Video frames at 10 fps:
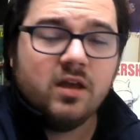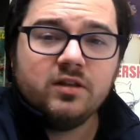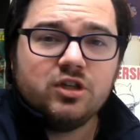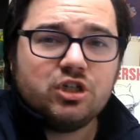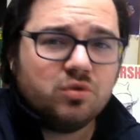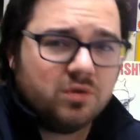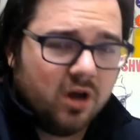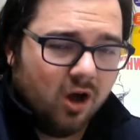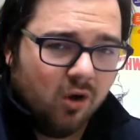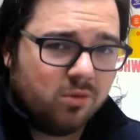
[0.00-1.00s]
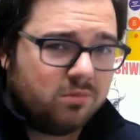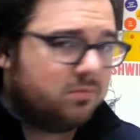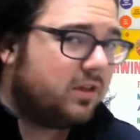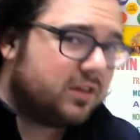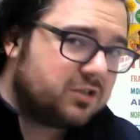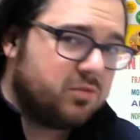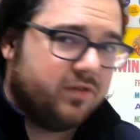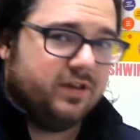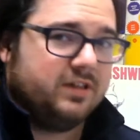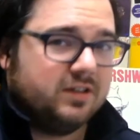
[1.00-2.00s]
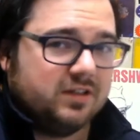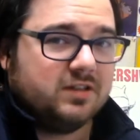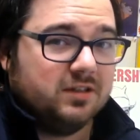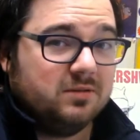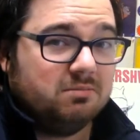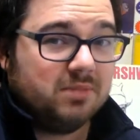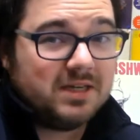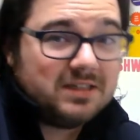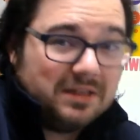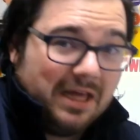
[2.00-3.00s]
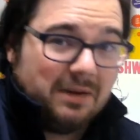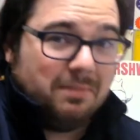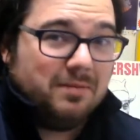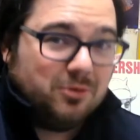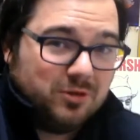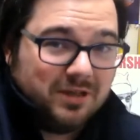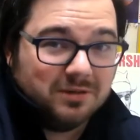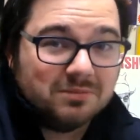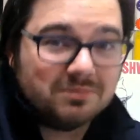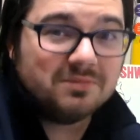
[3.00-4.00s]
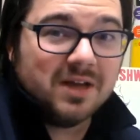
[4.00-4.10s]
Did you know that this movie existed? Because a lot of people didn't.